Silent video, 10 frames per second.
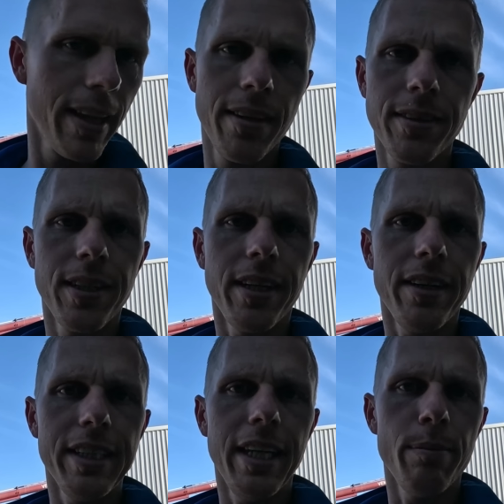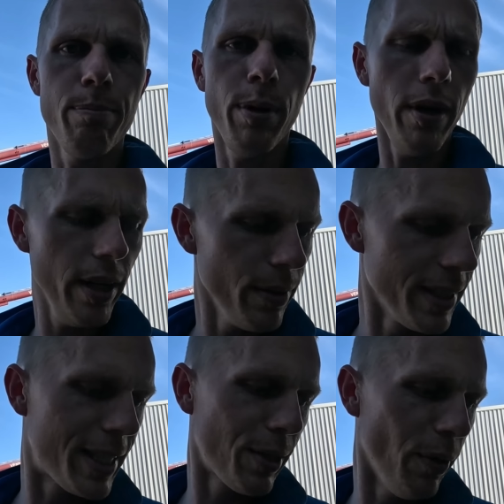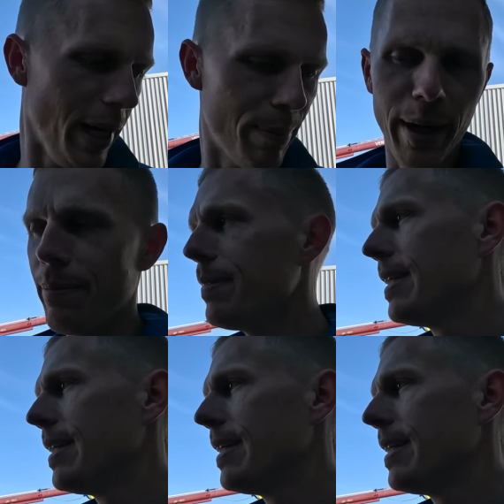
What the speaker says: Looks like I got another pile to sweep up.